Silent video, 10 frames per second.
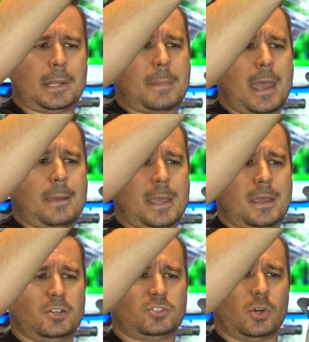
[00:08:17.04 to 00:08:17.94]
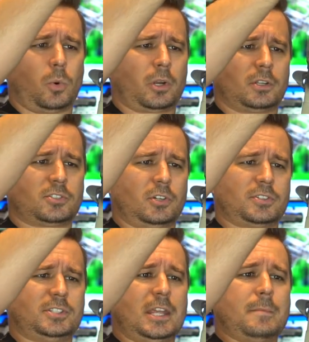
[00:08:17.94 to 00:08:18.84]
maybe, so we're going to start
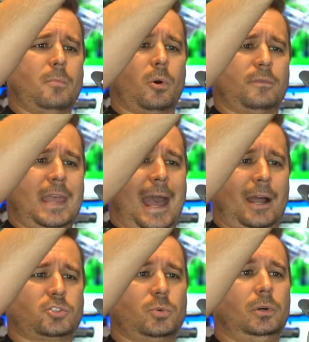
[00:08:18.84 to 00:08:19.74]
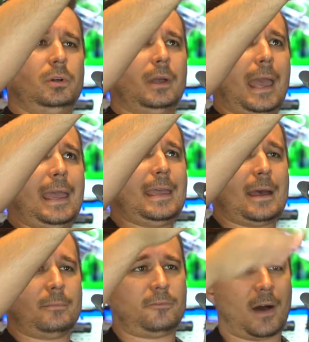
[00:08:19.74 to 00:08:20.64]
seeing more of the actual
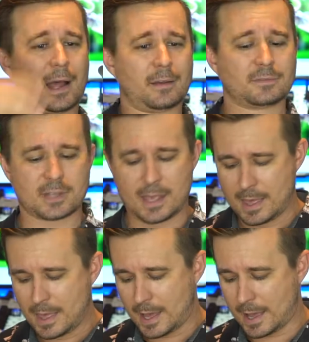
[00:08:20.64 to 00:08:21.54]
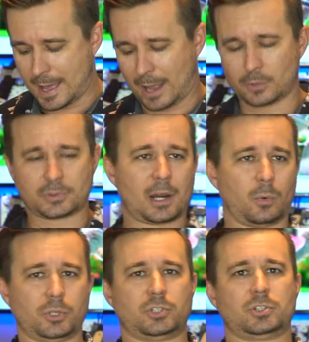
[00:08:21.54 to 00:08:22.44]
AEM5s out there,
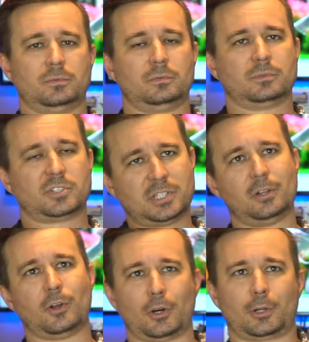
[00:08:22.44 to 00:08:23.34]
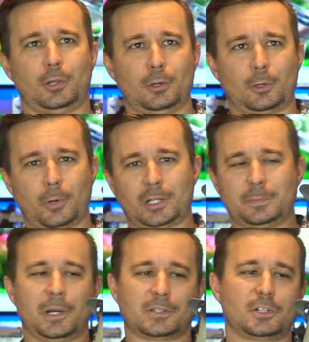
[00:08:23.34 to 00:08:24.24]
which still aren't clone correct,
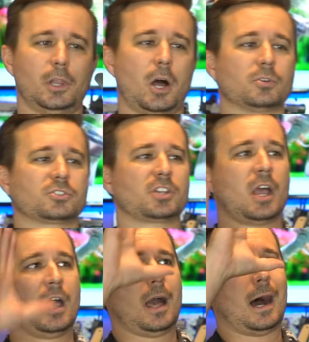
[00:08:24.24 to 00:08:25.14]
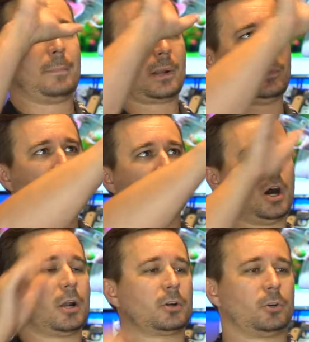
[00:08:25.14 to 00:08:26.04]
but it's close. But I went with the
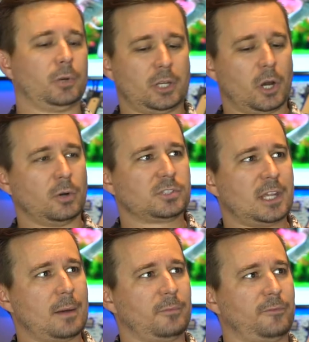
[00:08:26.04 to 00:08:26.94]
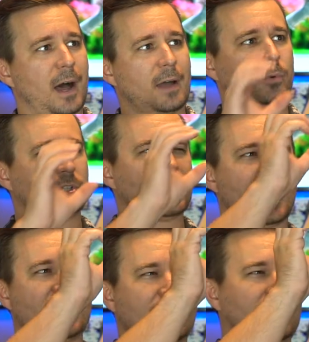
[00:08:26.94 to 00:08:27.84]
Otter Creek OCM5, which
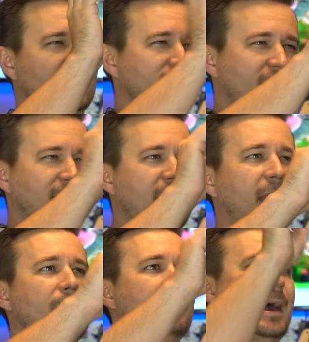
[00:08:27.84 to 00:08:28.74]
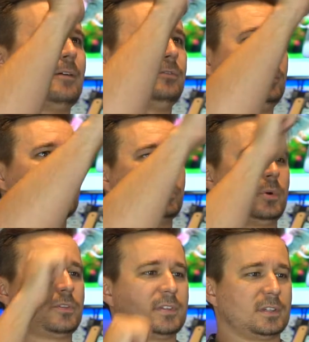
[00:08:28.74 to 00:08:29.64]
has, I believe, titanium baffles
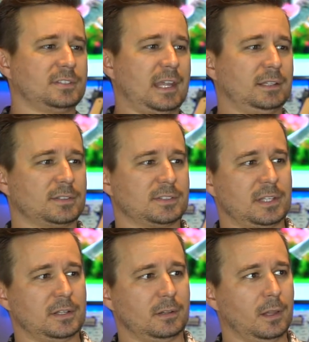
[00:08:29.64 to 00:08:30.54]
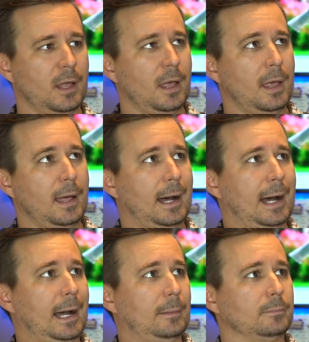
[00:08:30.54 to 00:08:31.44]
with the stainless steel
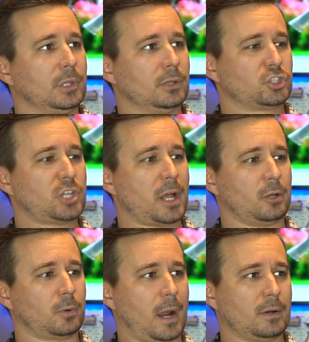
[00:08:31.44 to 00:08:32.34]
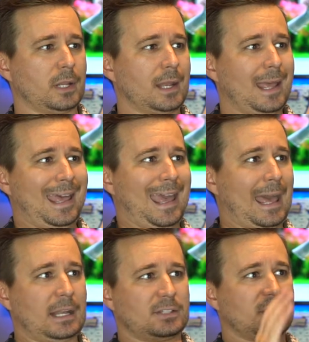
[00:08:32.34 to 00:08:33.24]
you know, shell around it.
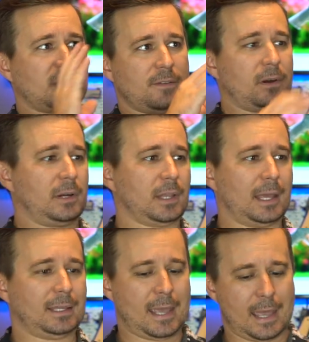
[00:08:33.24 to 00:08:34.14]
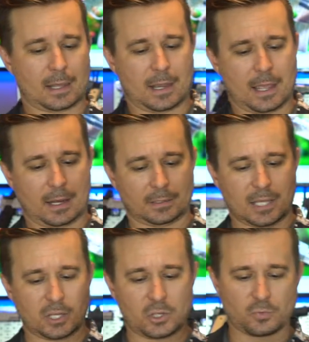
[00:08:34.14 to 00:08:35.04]
And it's just a very light can. And I'll
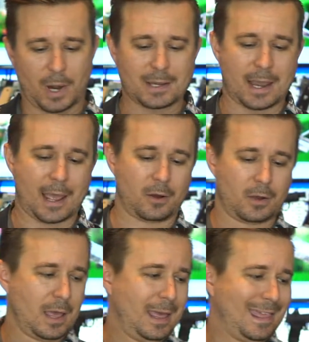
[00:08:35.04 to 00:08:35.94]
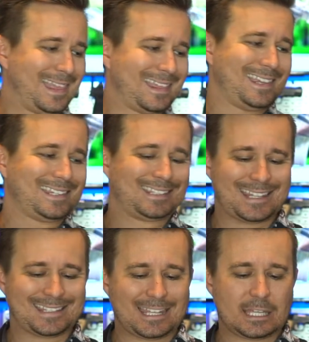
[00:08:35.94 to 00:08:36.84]
tell you right now that this
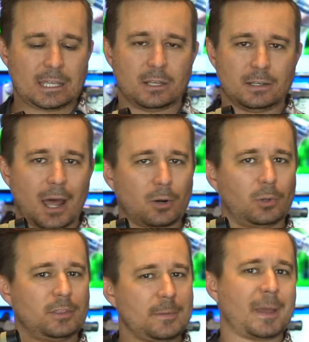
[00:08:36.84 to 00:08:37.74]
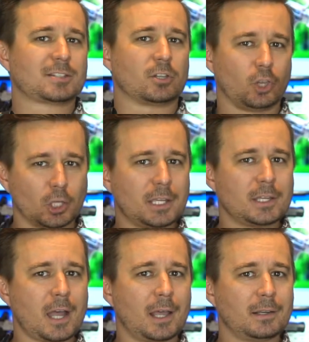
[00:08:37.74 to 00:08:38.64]
is not only the best looking
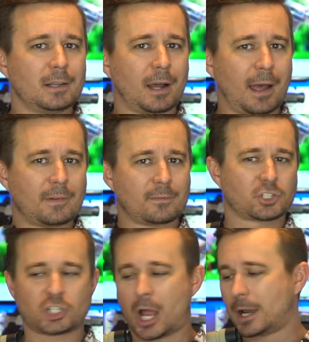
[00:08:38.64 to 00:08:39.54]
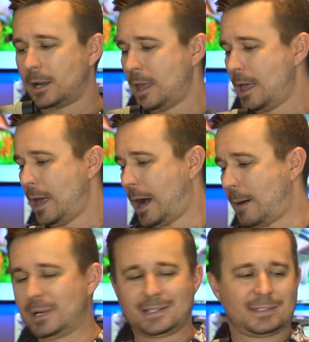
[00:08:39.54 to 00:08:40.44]
gun I've ever shot,
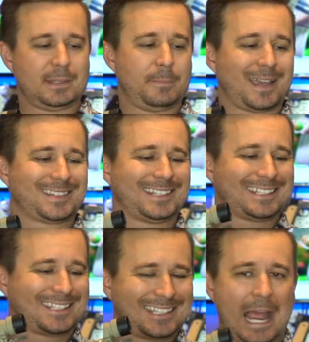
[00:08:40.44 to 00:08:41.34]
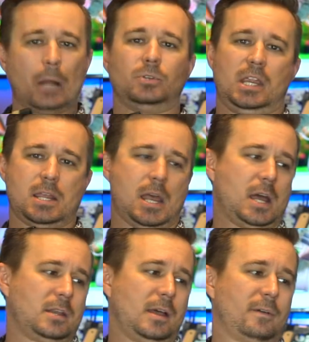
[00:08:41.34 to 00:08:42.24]
but is the best sounding
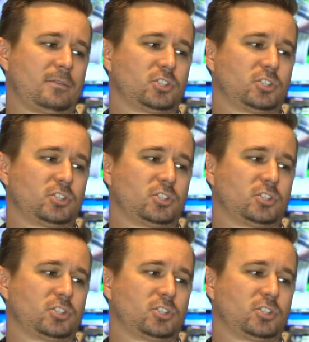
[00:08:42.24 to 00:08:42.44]
gun I've ever